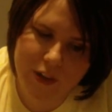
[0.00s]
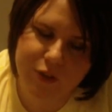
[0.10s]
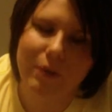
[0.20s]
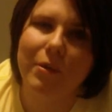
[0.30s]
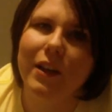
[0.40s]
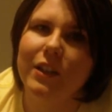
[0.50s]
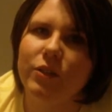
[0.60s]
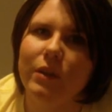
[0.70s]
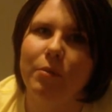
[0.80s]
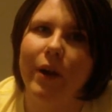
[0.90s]
Do I plan on
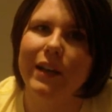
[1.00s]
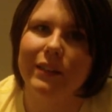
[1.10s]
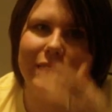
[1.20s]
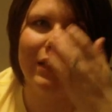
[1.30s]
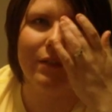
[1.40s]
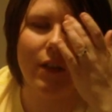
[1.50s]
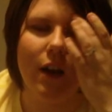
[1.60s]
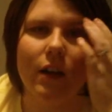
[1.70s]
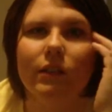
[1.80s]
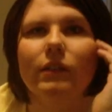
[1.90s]
doing pregnancy
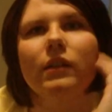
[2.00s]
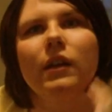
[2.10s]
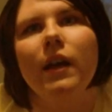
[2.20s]
vlogs?